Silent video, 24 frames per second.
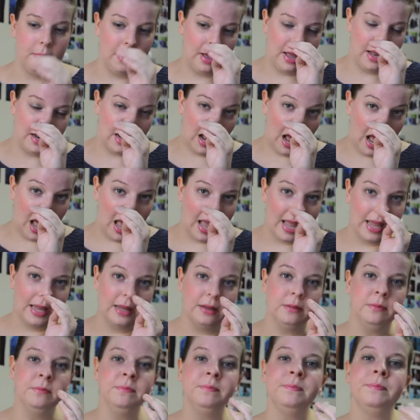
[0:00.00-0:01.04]
And
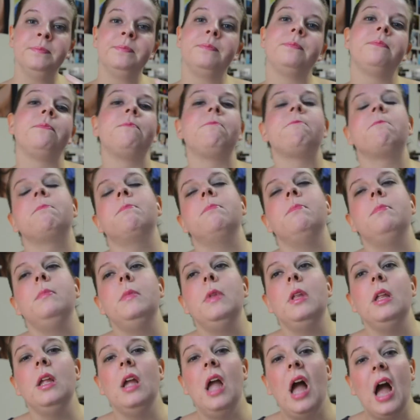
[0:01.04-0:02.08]

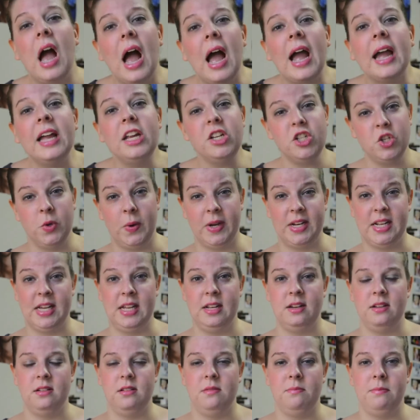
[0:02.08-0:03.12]
I enjoyed
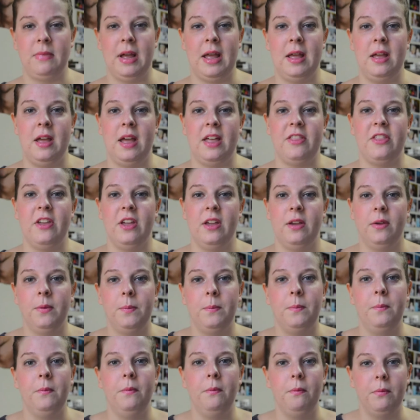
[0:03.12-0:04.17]
it. I think
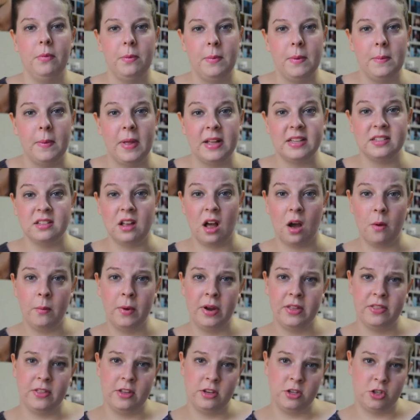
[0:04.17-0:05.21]
the people I saw it
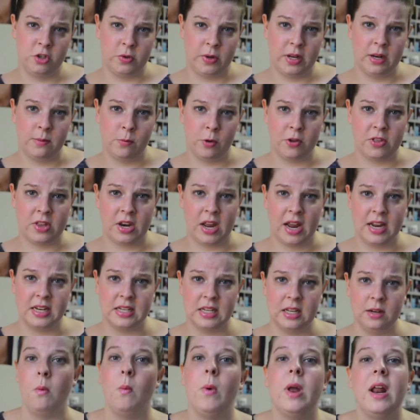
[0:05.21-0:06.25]
with enjoyed it more than I
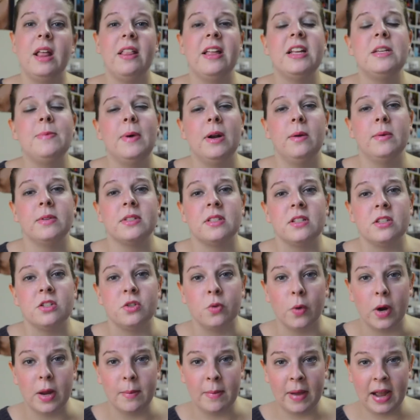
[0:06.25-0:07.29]
did. What I liked about it was the
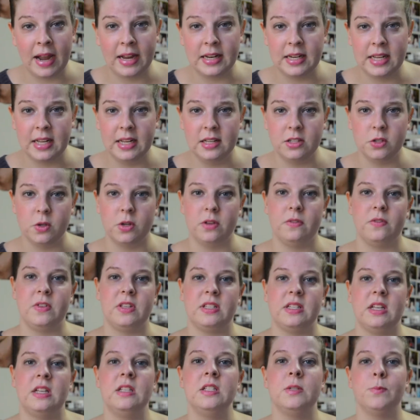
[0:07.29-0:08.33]
story behind it, sort of
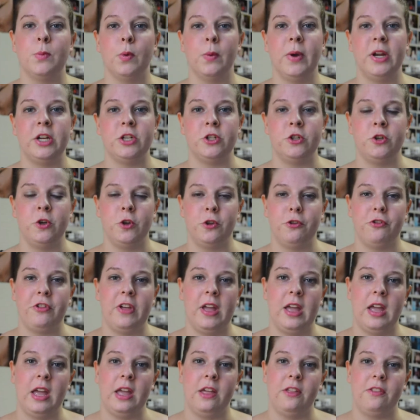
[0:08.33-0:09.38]
this inspirational
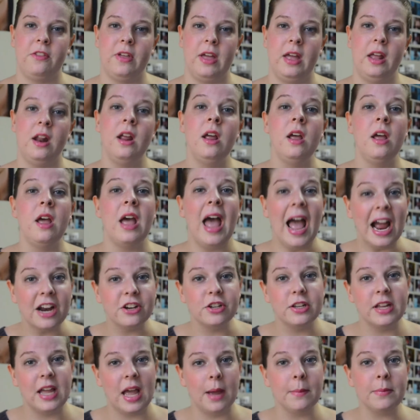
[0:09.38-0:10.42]
thing that
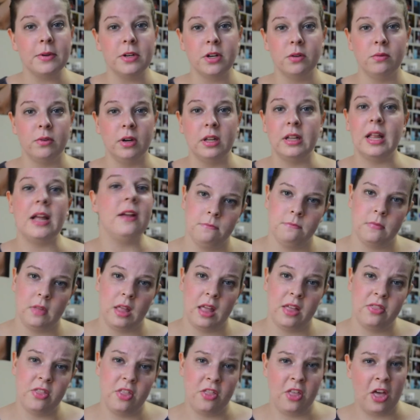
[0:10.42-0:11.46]
actually happened in real life.
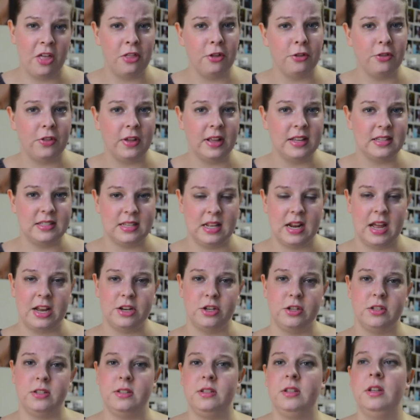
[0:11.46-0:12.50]
And then the other thing is that I
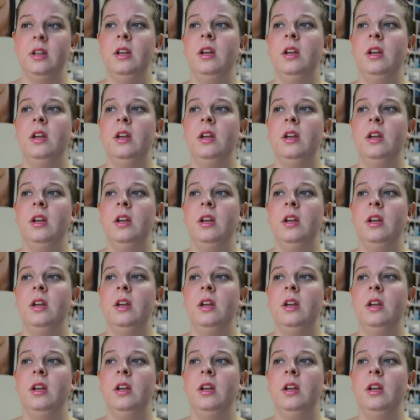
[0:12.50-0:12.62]
just